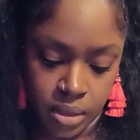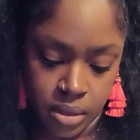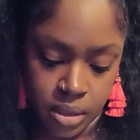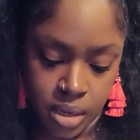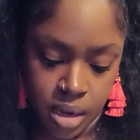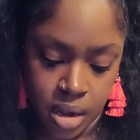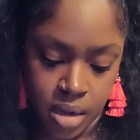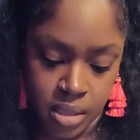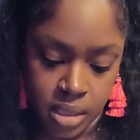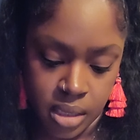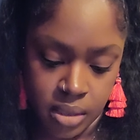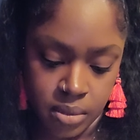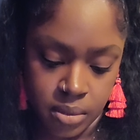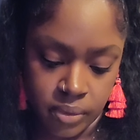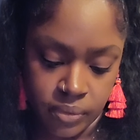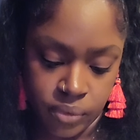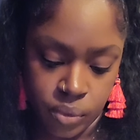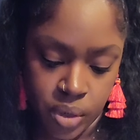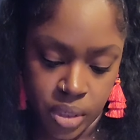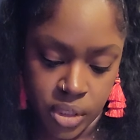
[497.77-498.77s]
the card that comes
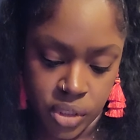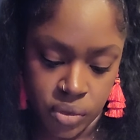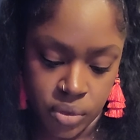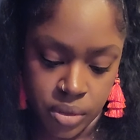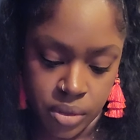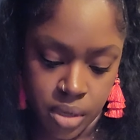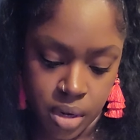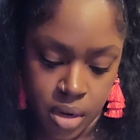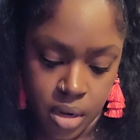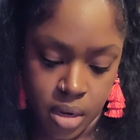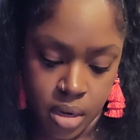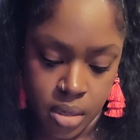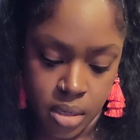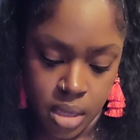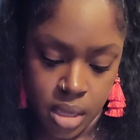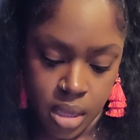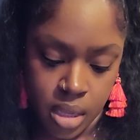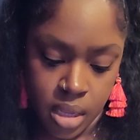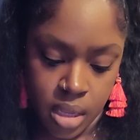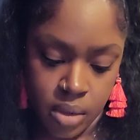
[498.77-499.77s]
before the Strength card,
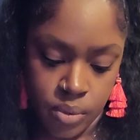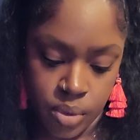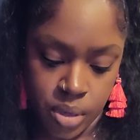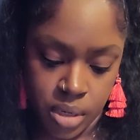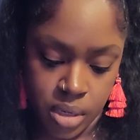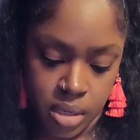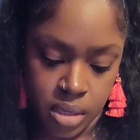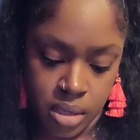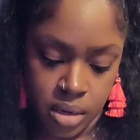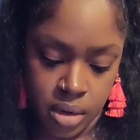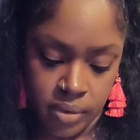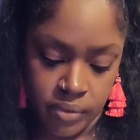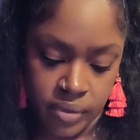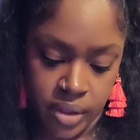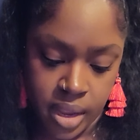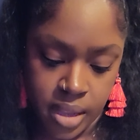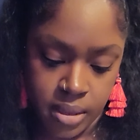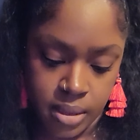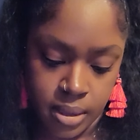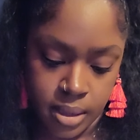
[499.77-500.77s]
and we're going to
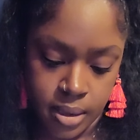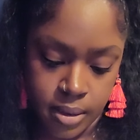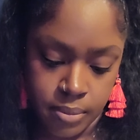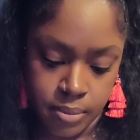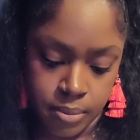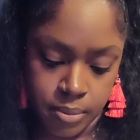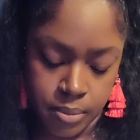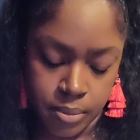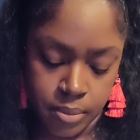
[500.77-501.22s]
clarify that.